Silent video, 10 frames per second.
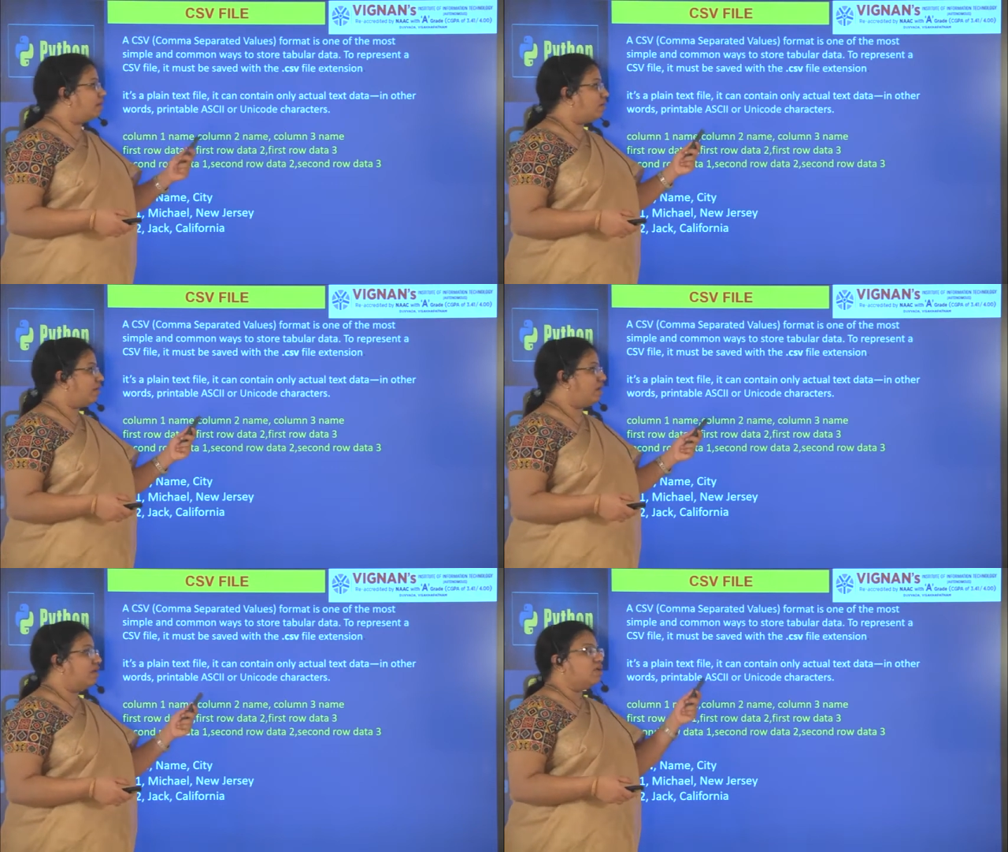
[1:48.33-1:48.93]

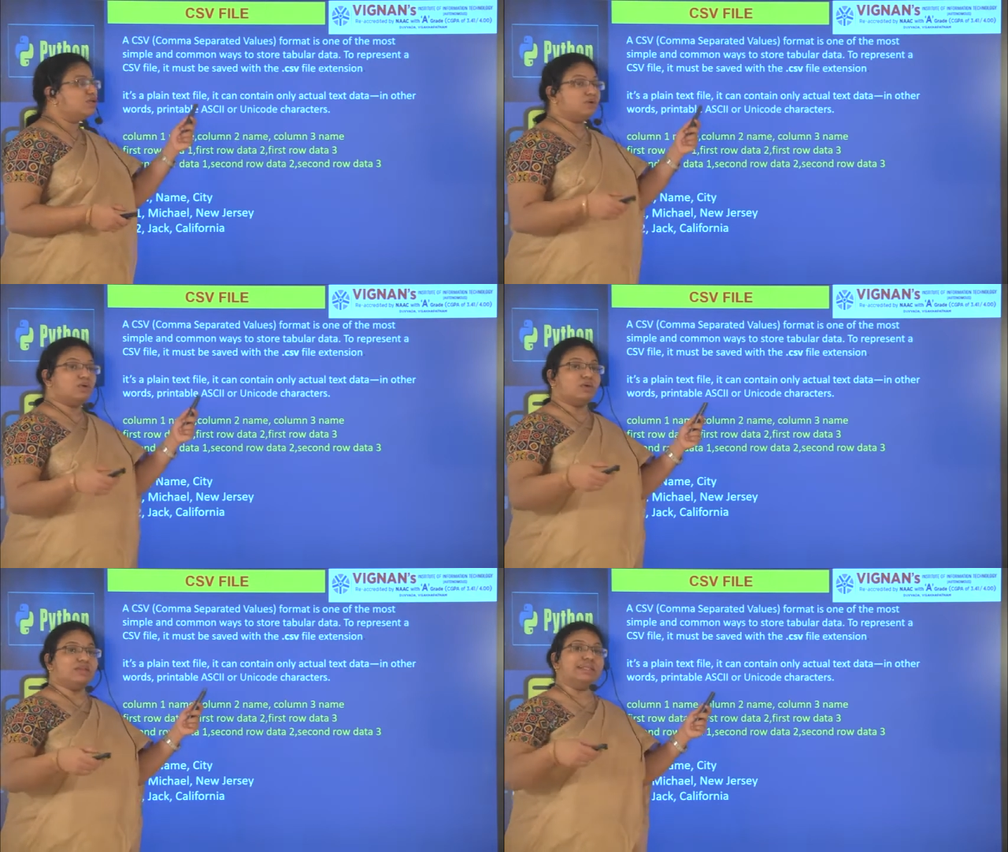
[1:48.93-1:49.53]
Okay,
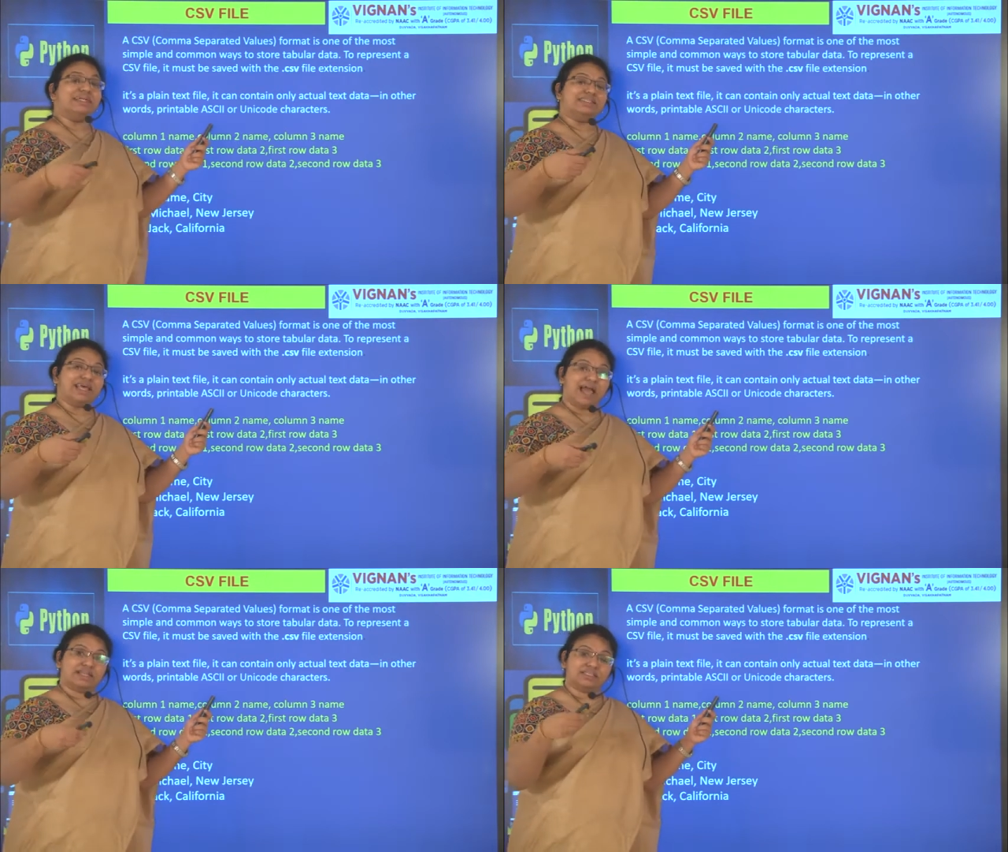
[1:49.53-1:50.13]
so that is
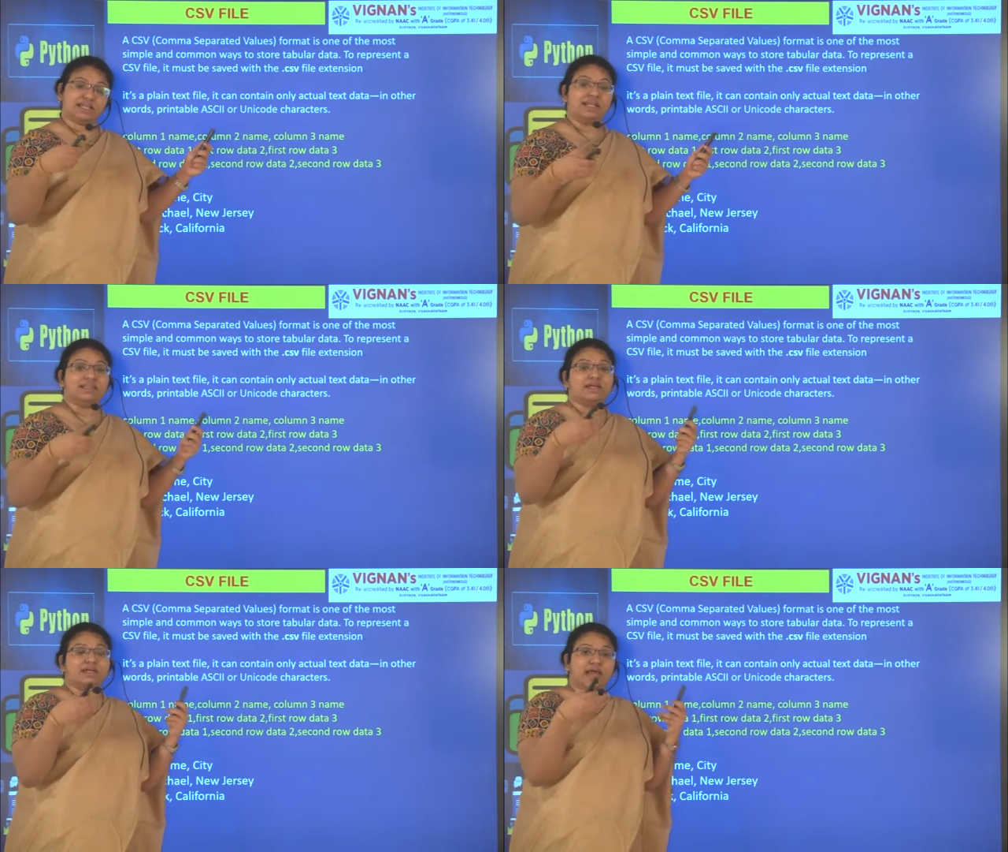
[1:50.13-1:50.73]
actually
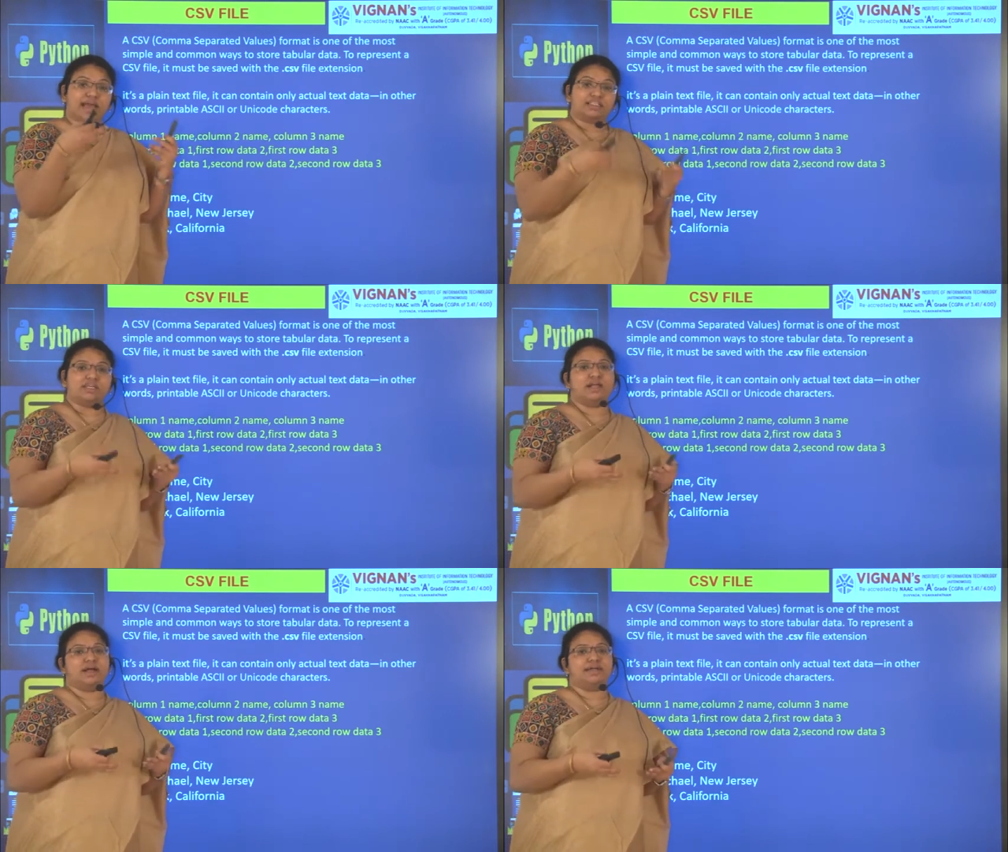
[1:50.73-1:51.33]
the
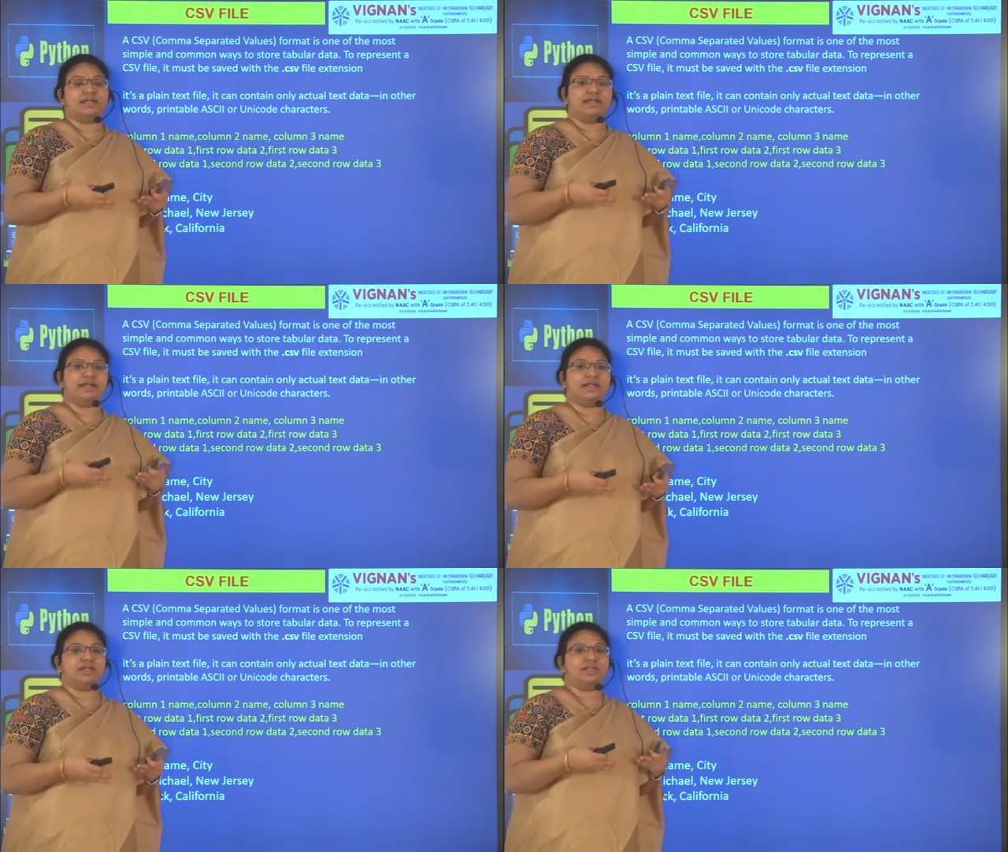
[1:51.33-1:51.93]
actual content
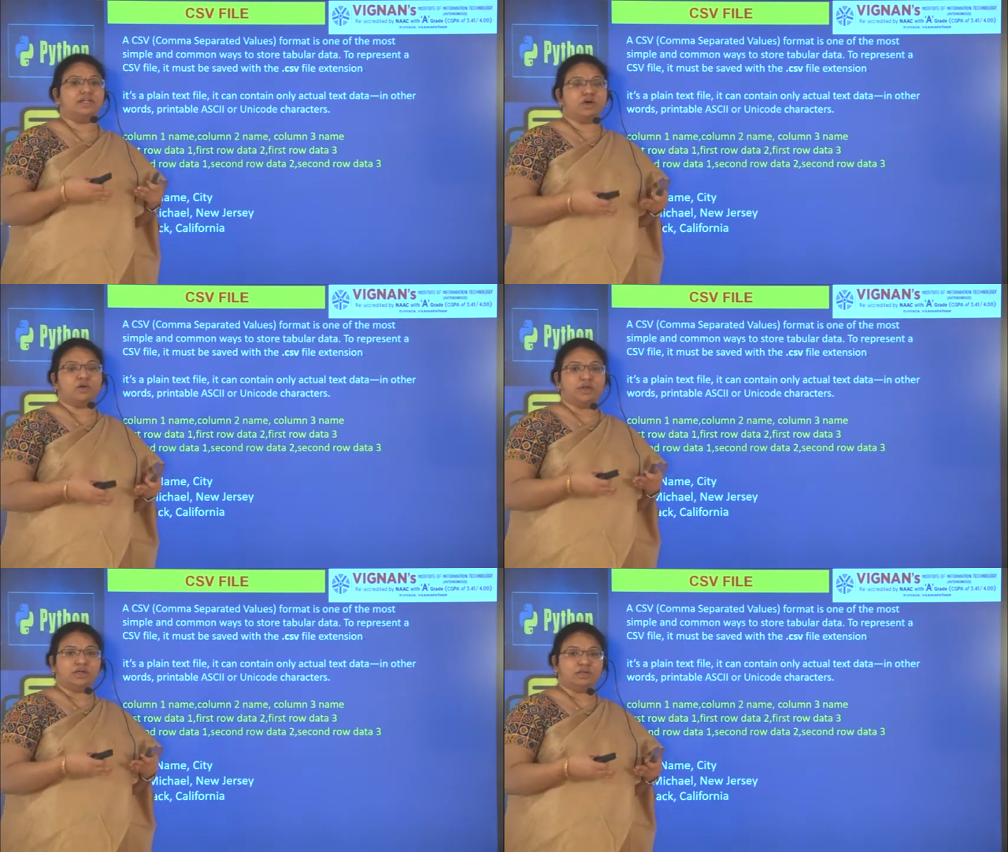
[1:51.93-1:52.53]
data that you are
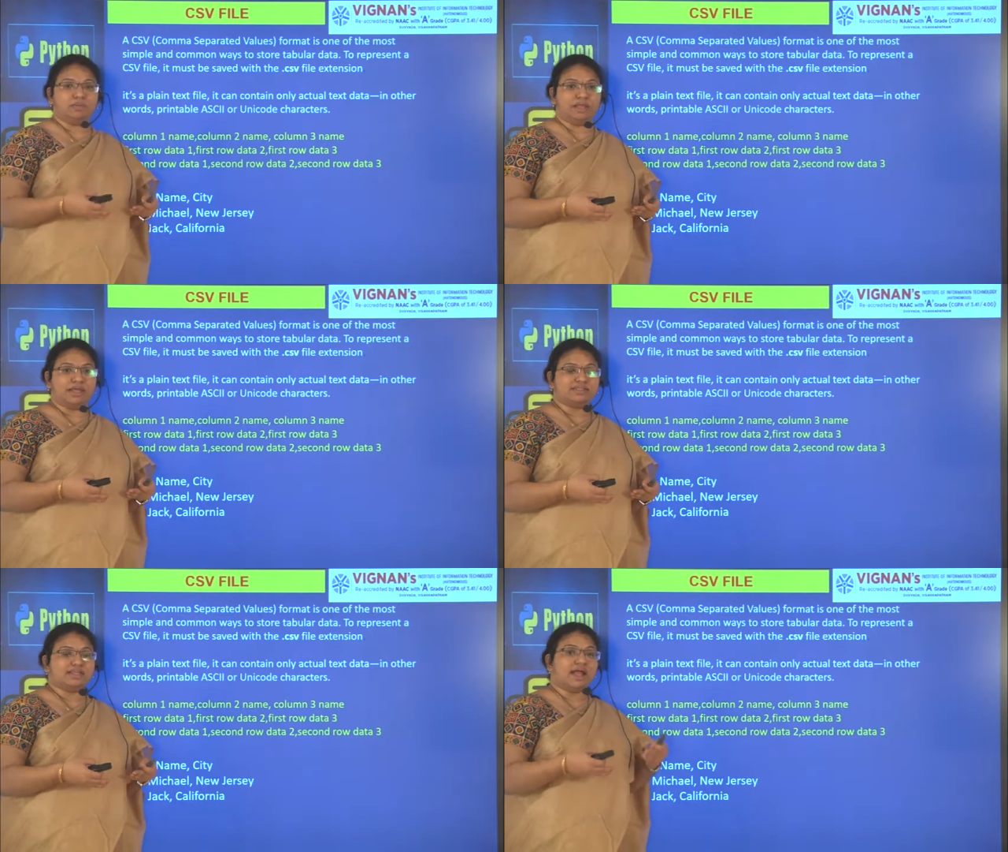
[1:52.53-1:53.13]
going to
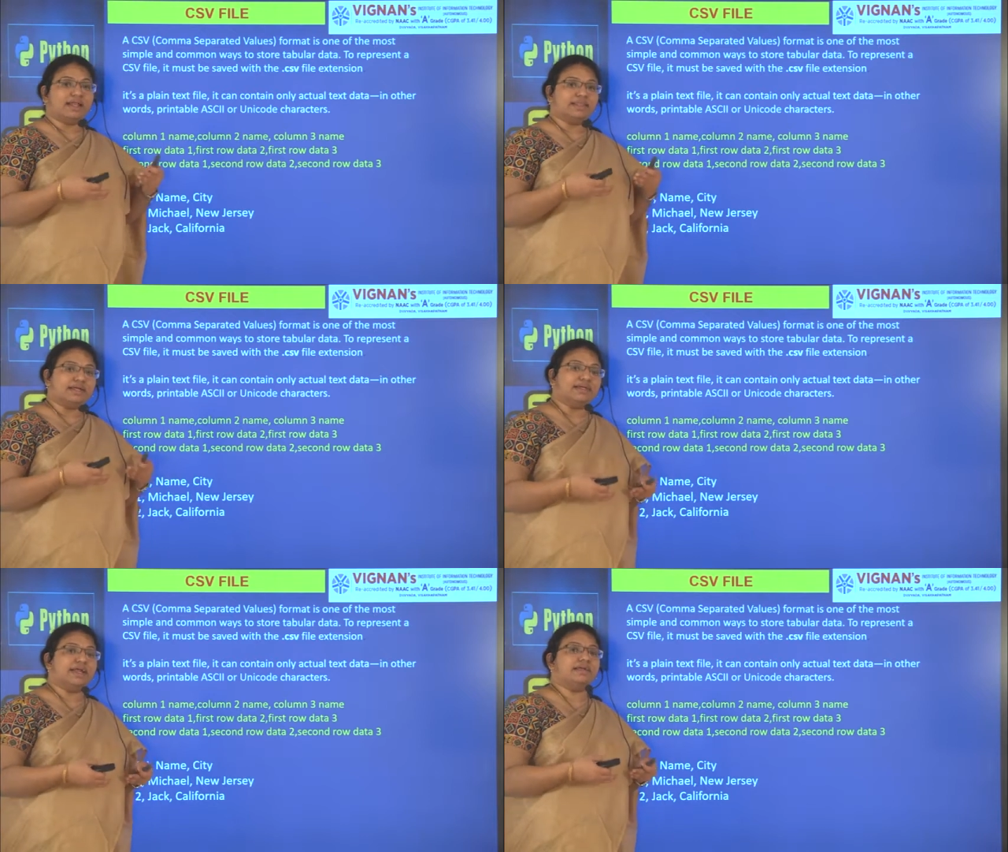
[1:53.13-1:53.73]
place, and
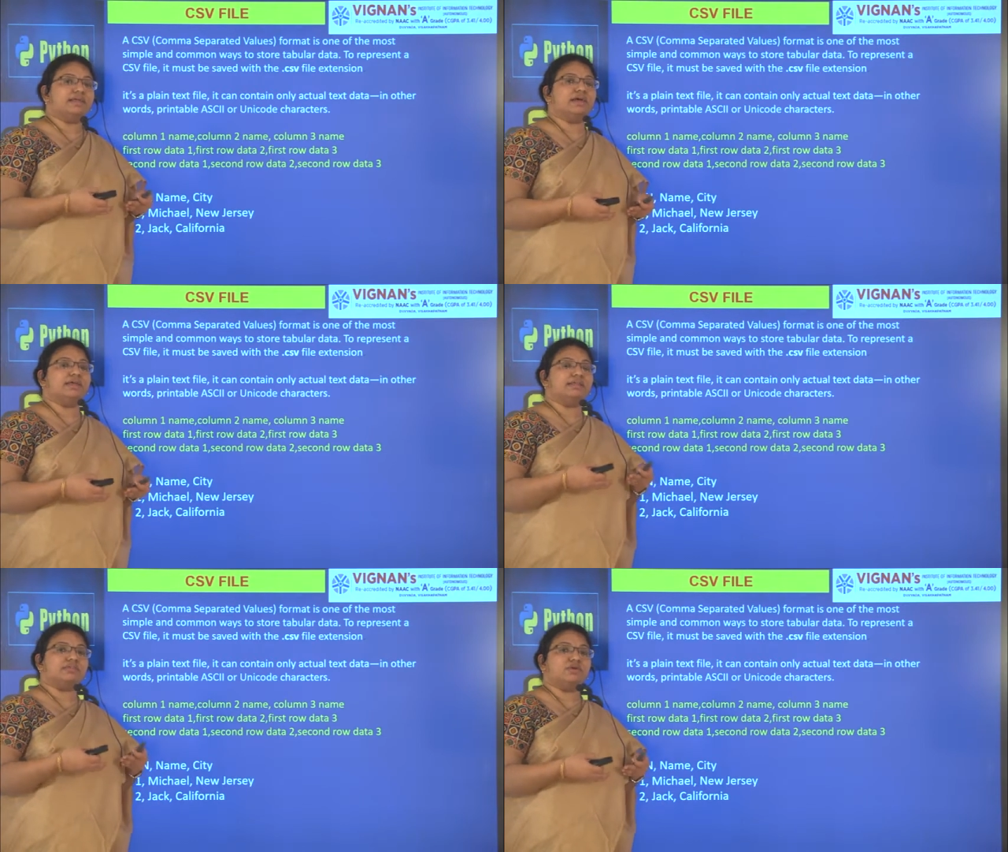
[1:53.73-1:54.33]
that data
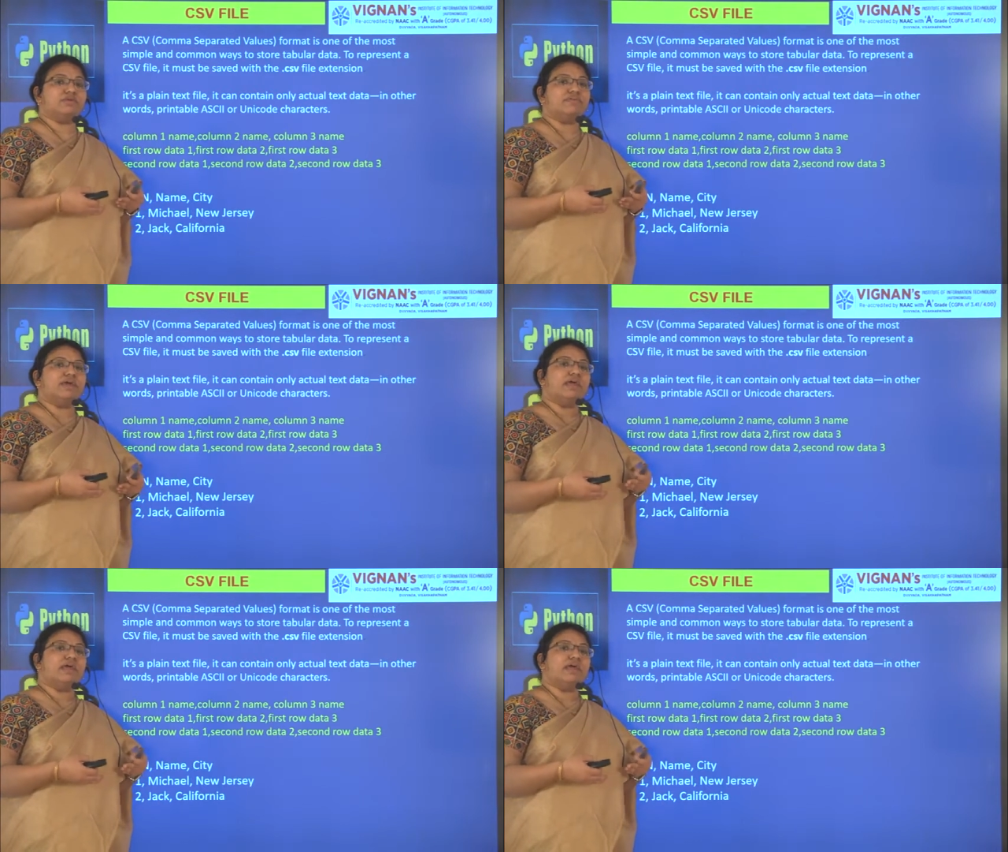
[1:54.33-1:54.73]
is of